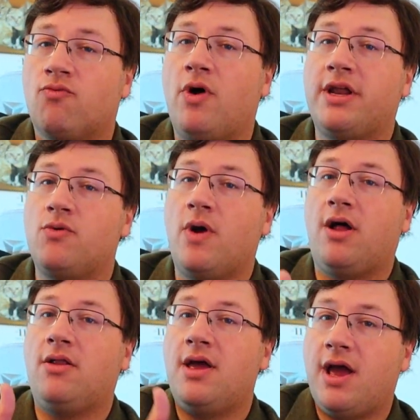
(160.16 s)
running
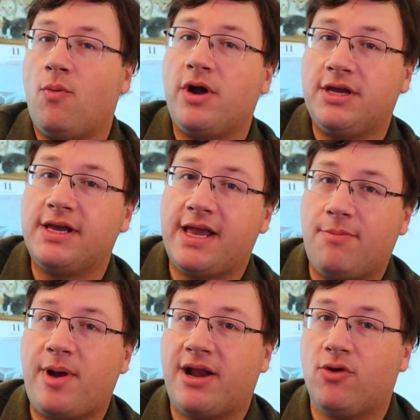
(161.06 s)
well and what you could
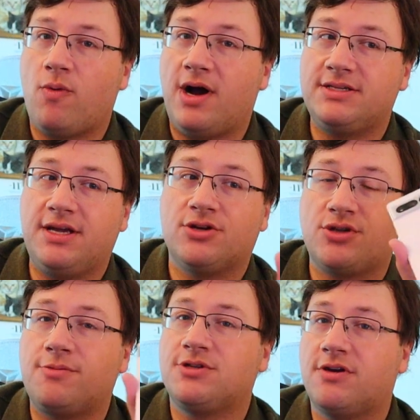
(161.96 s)
get battery-wise there,
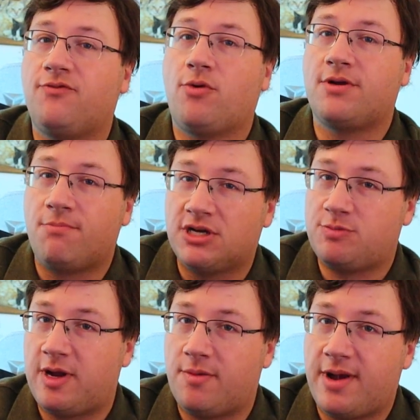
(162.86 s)
so I was looking forward to much
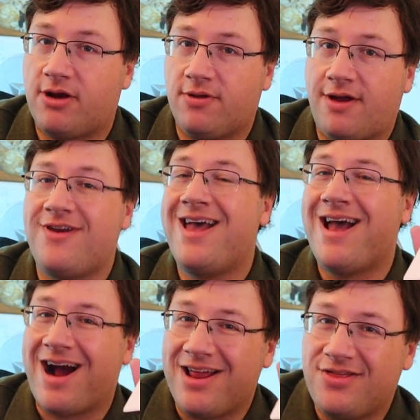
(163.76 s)
better battery life.
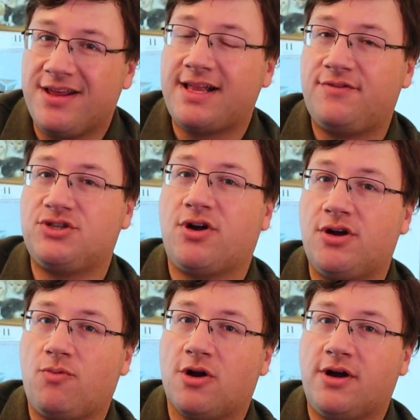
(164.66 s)
I think they've started
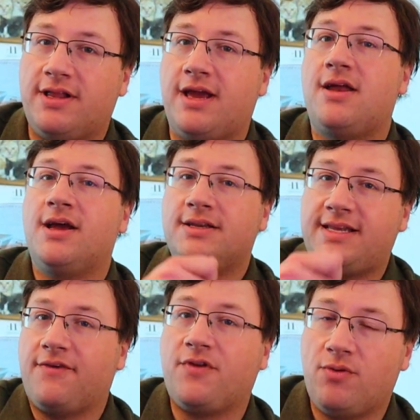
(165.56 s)
to work on that.
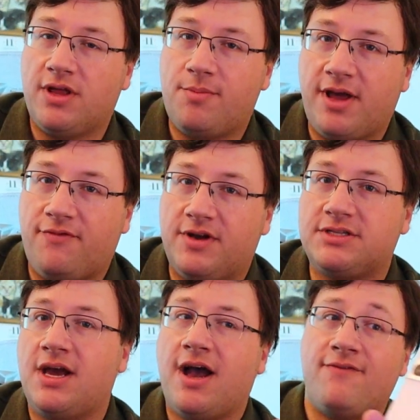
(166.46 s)
Definitely one of the
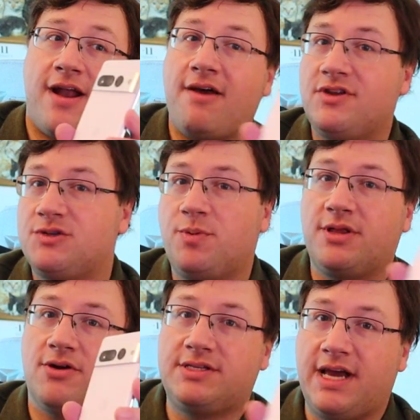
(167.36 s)
benefits of not having to split
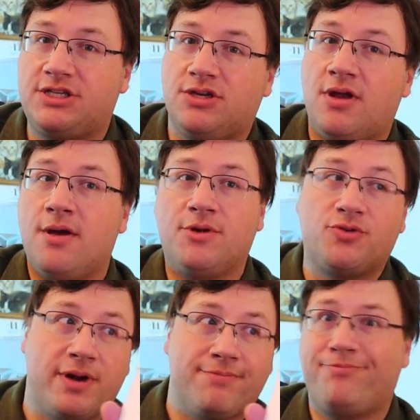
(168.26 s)
their attention
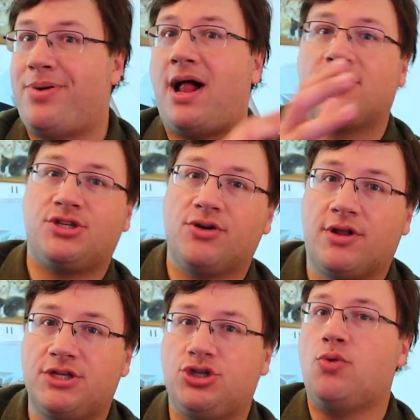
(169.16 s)
between polishing all
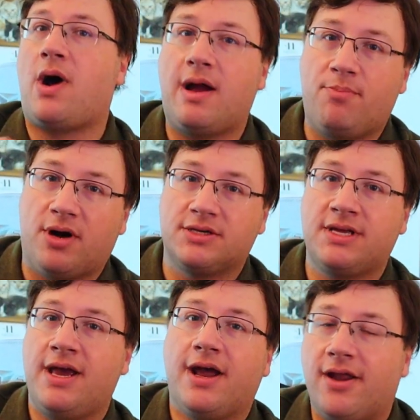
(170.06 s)
these UI bugs
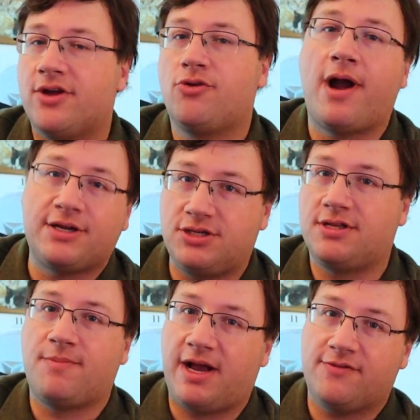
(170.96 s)
and other crashes
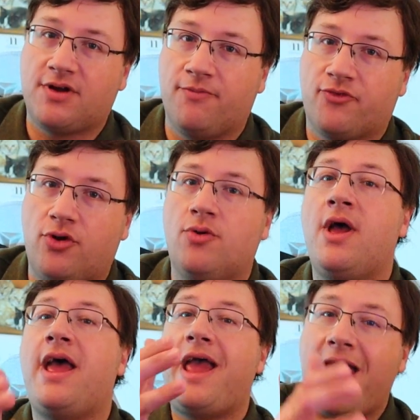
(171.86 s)
that might have come through
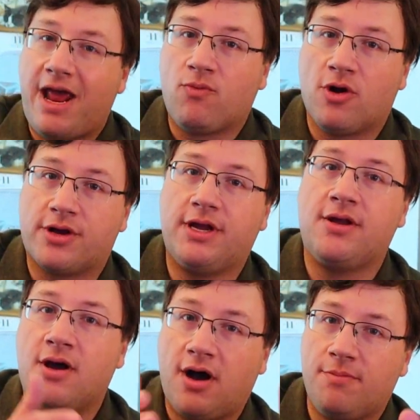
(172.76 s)
and working
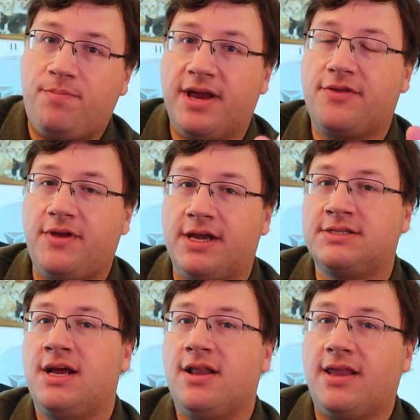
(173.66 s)
on big
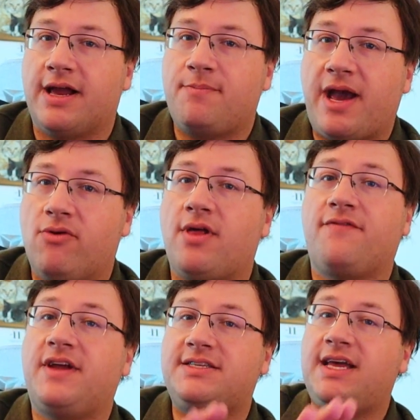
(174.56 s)
things like battery
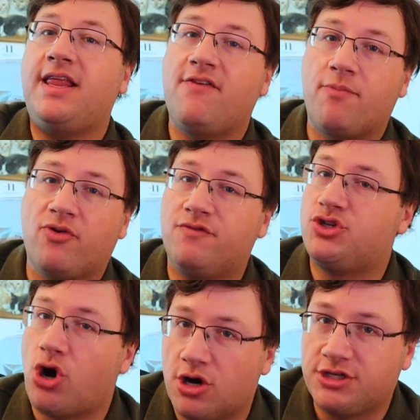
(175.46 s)
life. They say they've improved
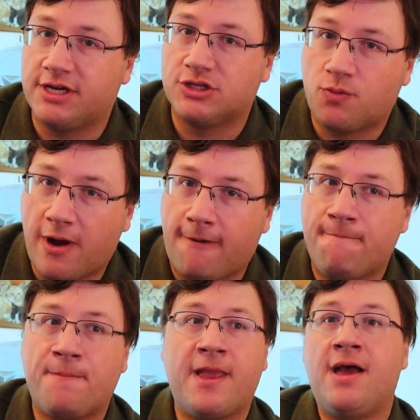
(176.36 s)
charging as
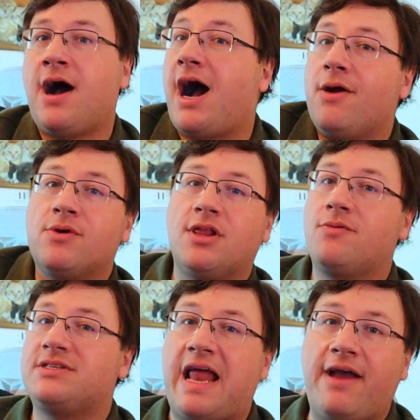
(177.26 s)
well. I really
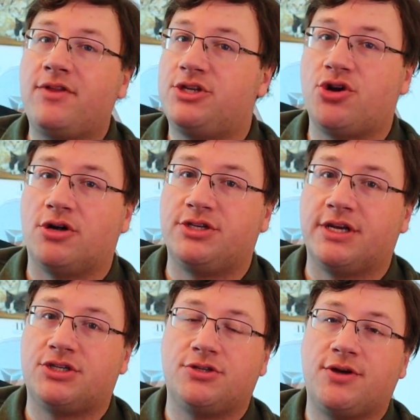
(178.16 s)
wasn't having the charging
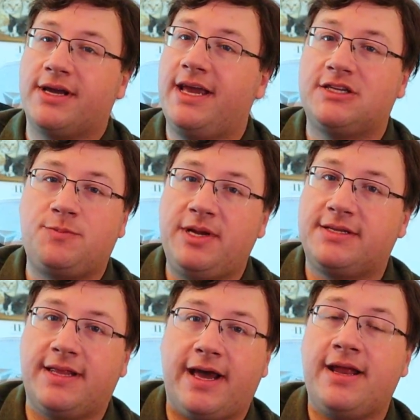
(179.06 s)
issue, so I can't speak
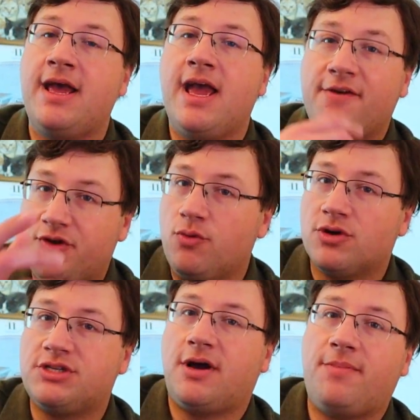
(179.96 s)
to that. If you
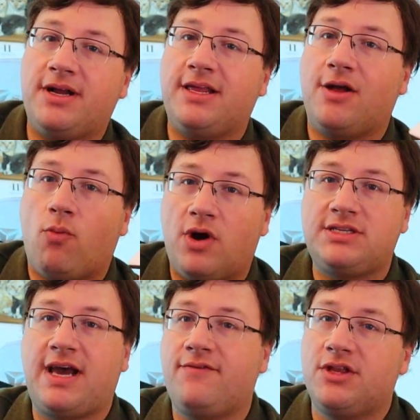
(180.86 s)
were somebody that
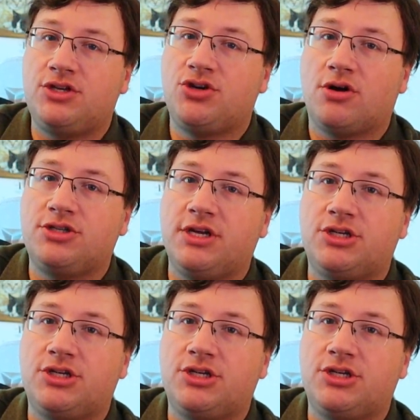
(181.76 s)
was having the charging